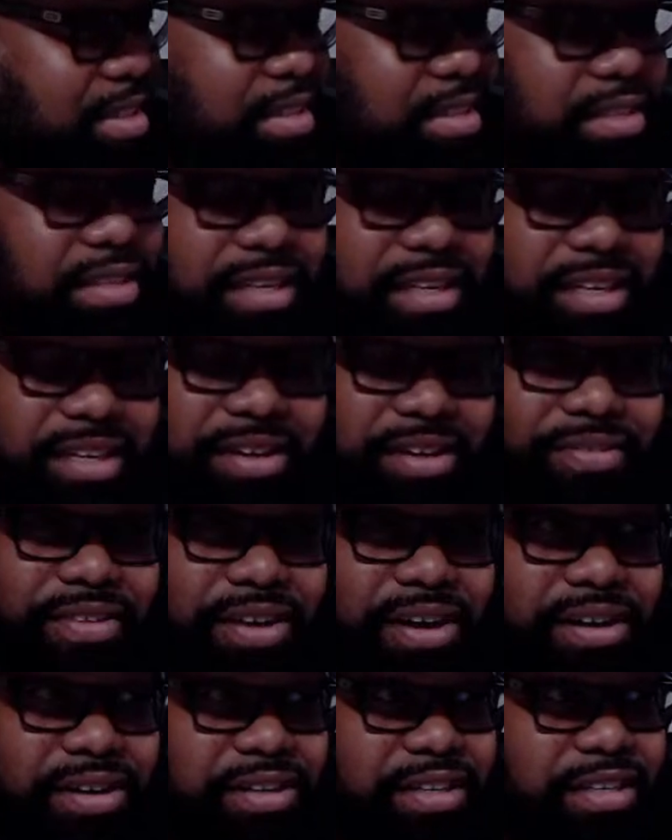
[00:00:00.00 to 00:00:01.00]
Right. If
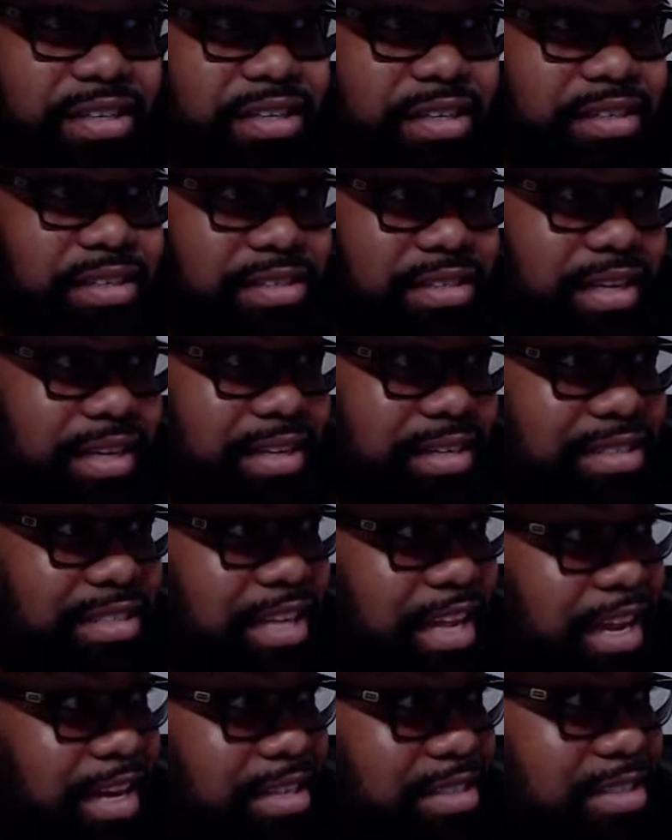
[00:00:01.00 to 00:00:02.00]
y'all need tickets,
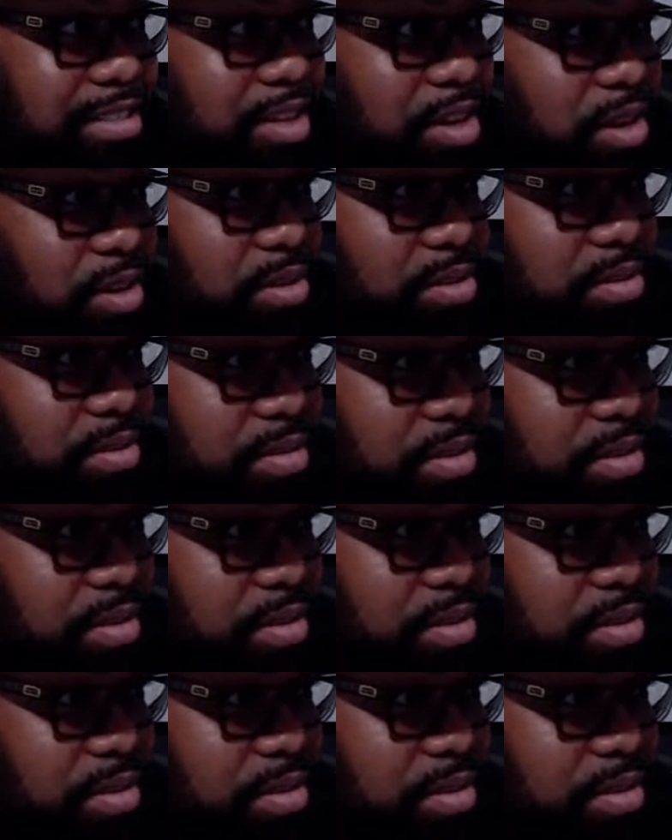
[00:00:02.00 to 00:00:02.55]
let us know.